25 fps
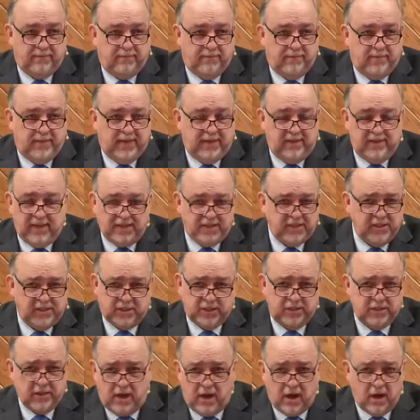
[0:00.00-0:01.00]
Eh, that's just
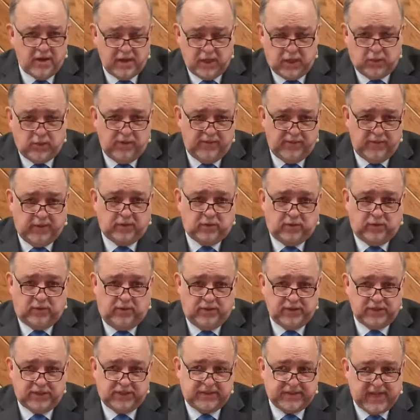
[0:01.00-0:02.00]
an unequivocal
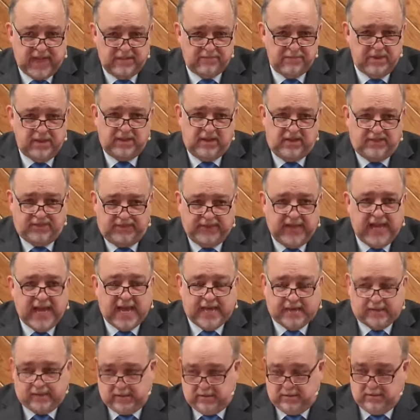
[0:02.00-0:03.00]
statement of
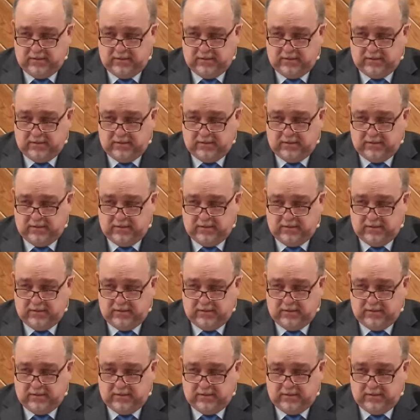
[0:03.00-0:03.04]
fact.